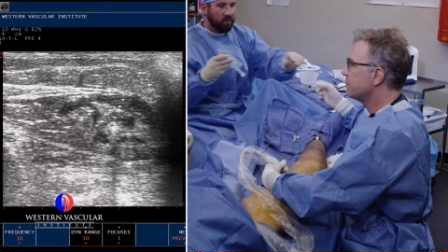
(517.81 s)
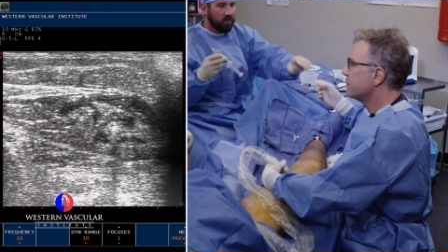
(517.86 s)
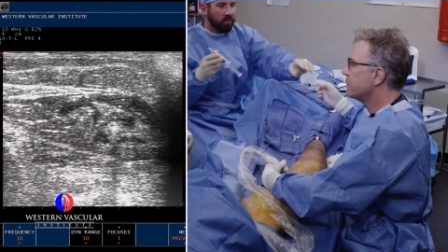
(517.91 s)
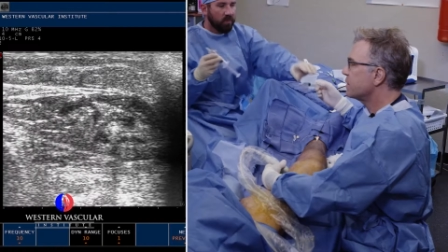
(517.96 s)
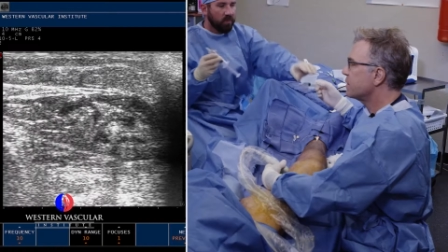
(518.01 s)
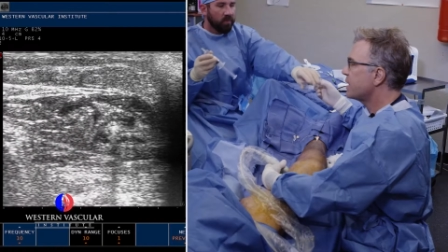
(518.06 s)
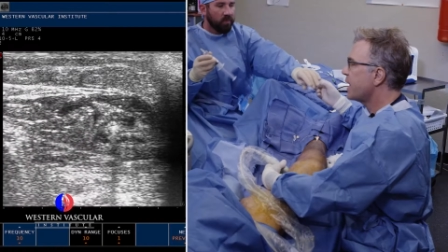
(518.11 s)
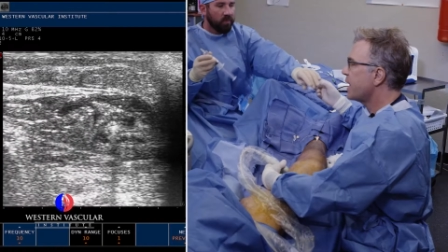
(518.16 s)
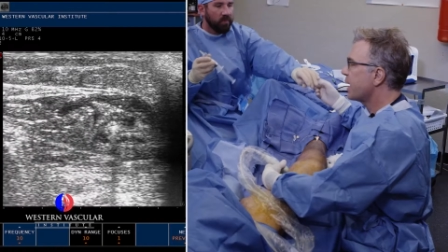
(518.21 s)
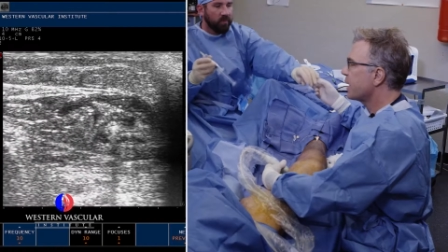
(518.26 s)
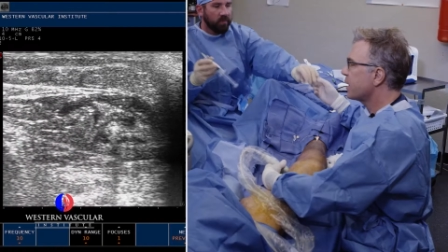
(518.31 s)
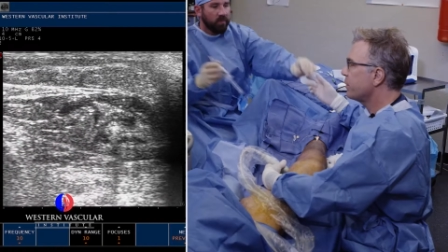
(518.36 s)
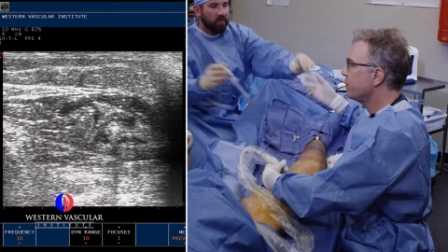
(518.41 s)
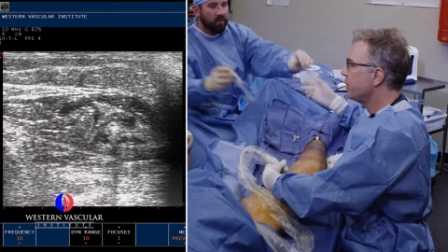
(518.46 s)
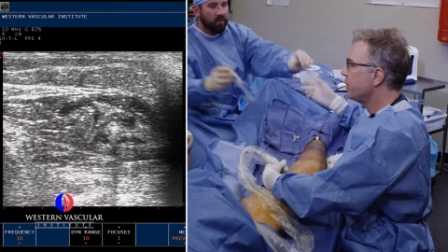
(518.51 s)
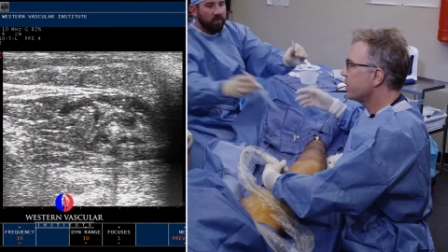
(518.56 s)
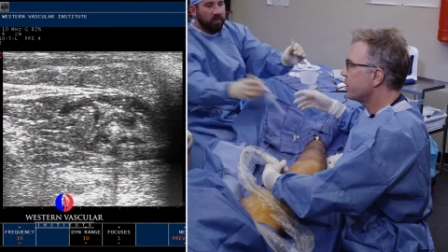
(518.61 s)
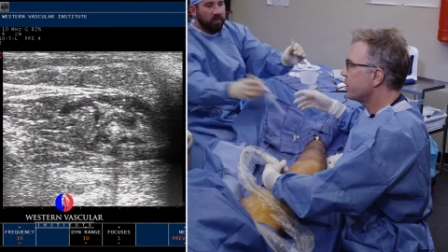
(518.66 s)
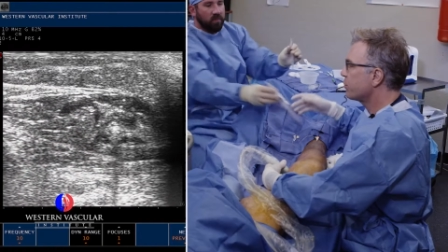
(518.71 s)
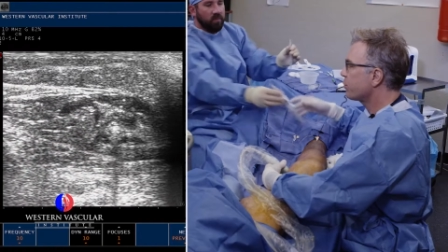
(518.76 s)
It's not going to
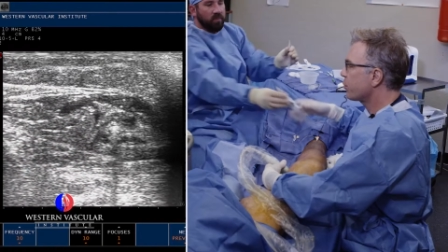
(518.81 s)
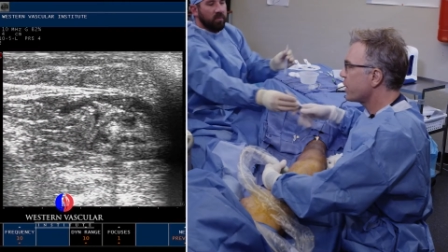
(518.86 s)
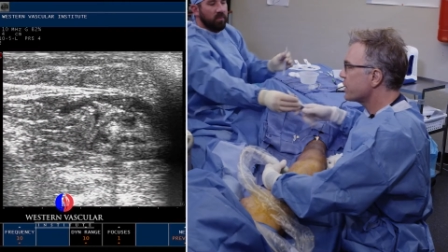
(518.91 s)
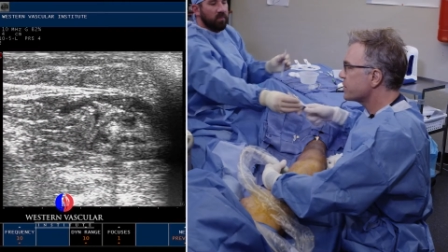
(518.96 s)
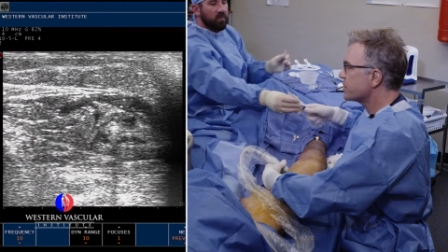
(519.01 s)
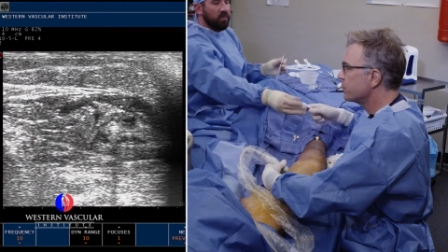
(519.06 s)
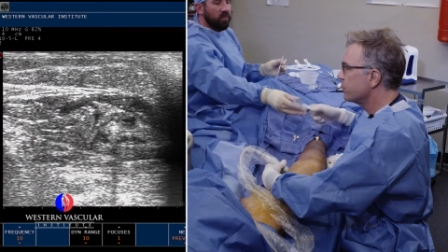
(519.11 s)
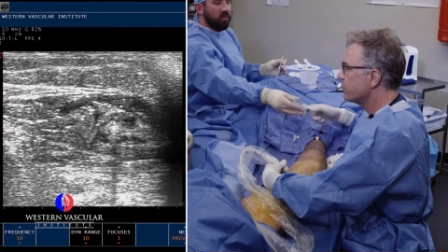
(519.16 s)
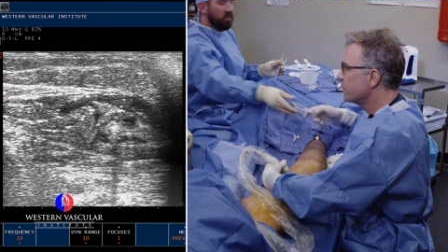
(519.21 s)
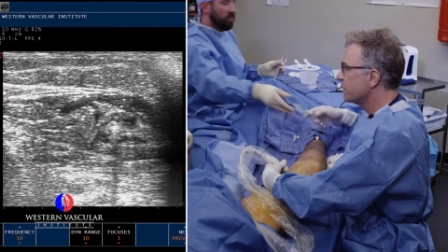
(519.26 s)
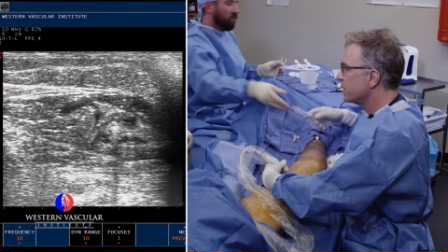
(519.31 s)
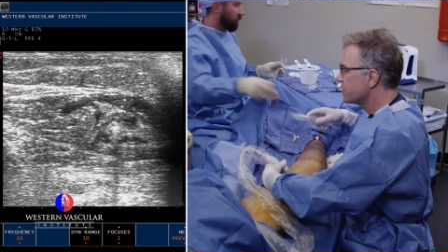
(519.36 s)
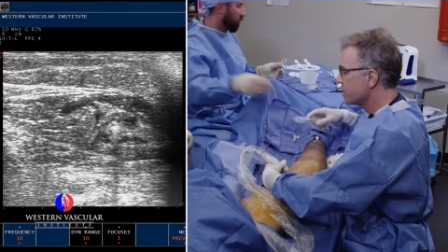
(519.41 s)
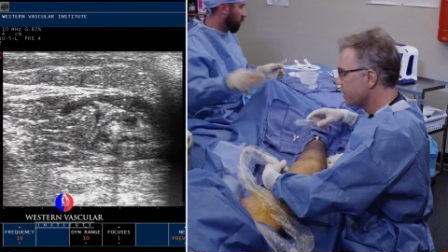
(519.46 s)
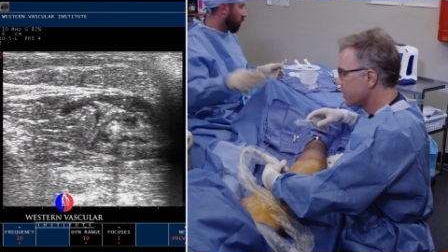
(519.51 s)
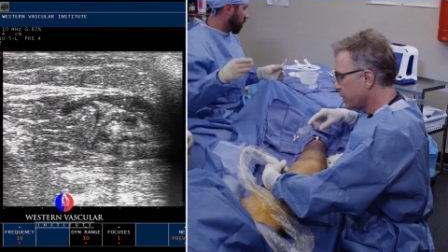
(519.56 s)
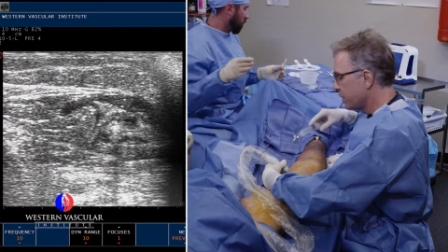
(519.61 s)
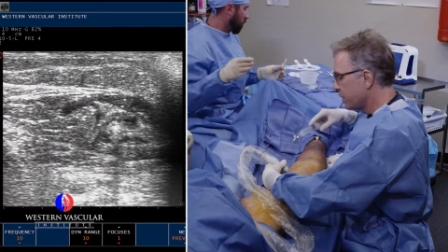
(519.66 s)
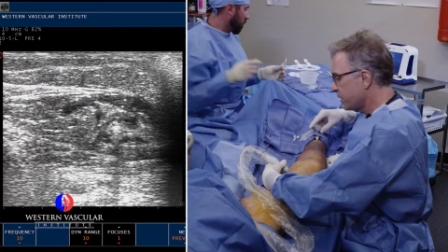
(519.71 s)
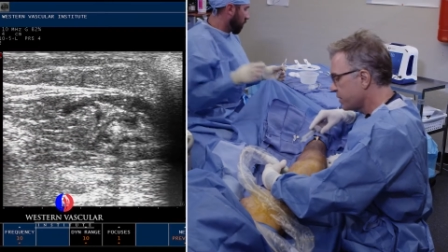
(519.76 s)
be compressible. It's
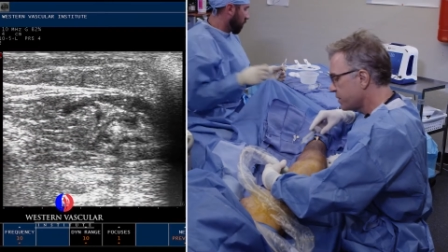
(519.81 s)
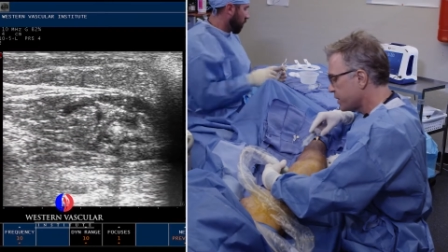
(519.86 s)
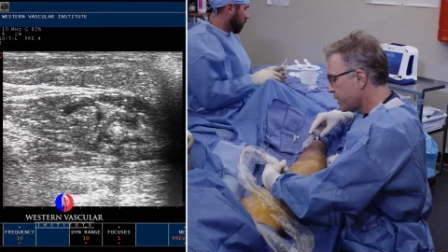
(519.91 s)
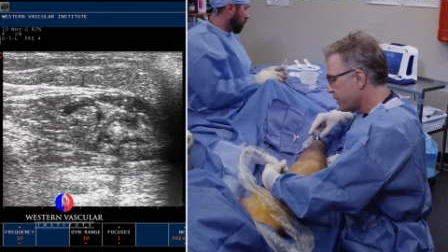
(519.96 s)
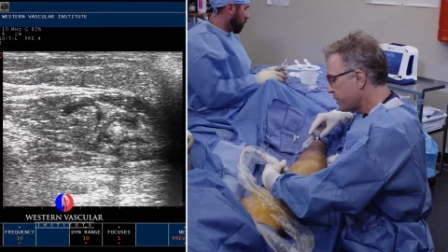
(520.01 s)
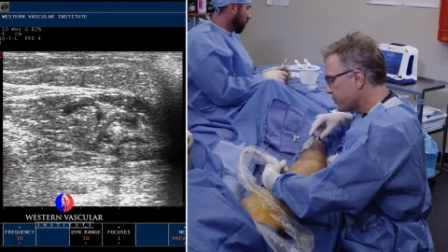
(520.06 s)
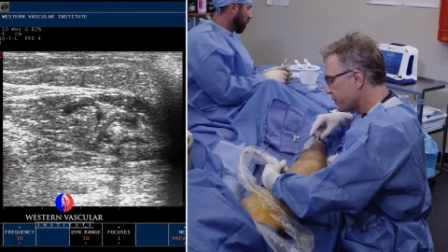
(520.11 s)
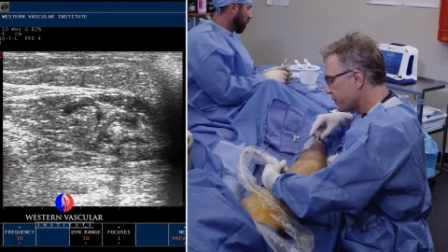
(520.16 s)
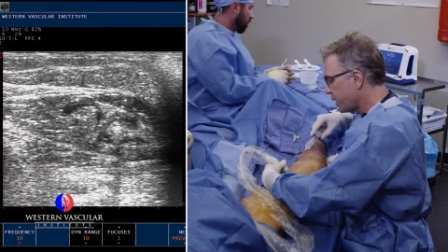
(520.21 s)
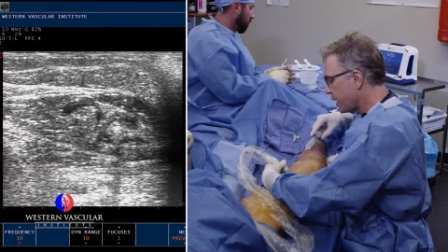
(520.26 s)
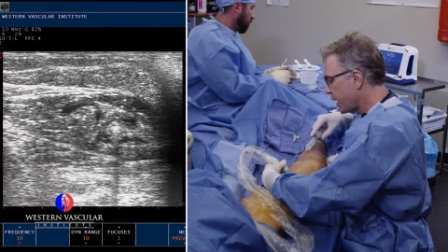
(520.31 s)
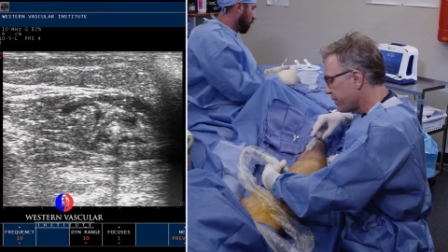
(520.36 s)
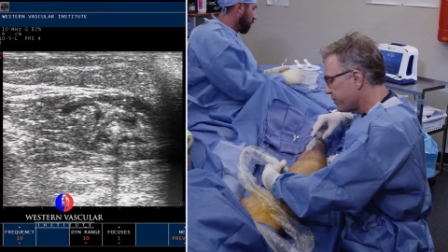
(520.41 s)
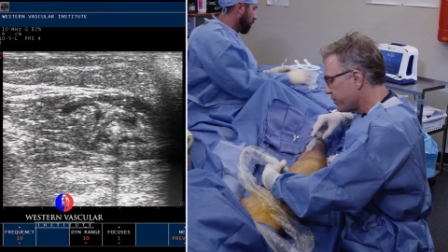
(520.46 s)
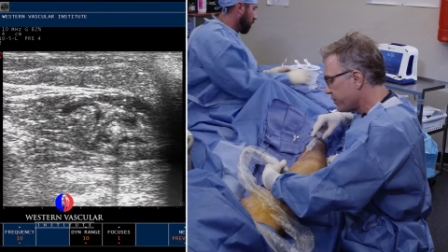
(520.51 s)
going to essentially have